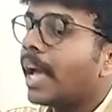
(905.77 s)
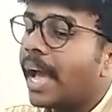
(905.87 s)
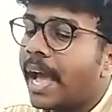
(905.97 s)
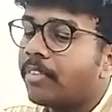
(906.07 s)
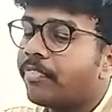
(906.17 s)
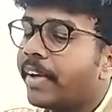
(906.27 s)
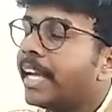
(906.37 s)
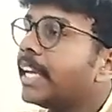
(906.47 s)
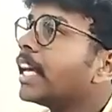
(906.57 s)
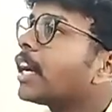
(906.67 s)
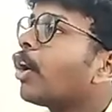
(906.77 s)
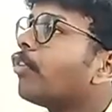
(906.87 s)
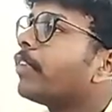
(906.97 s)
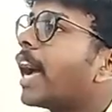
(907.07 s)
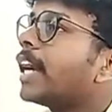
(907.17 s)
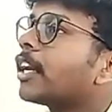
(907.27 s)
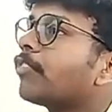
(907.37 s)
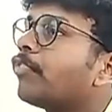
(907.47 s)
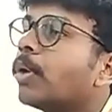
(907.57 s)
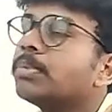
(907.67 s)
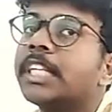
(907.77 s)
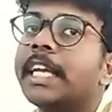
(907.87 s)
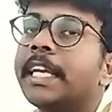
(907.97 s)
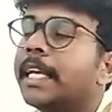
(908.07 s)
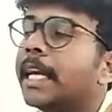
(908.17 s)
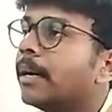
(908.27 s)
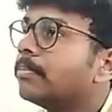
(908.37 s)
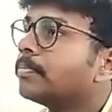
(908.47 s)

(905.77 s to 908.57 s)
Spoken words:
and failure of land reforms in India.